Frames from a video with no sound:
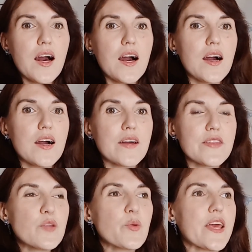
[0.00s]

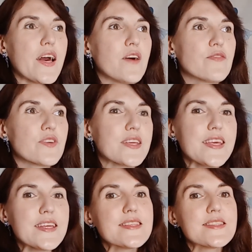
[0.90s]
Then we have
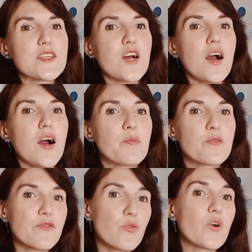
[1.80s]
kids
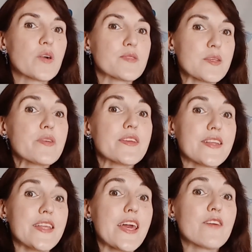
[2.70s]
perform something that
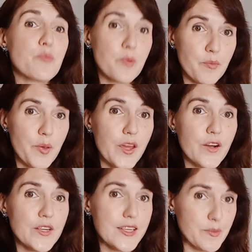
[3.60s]
they have
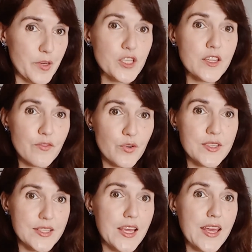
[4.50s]
prepared especially for
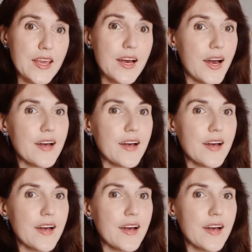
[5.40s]
this day.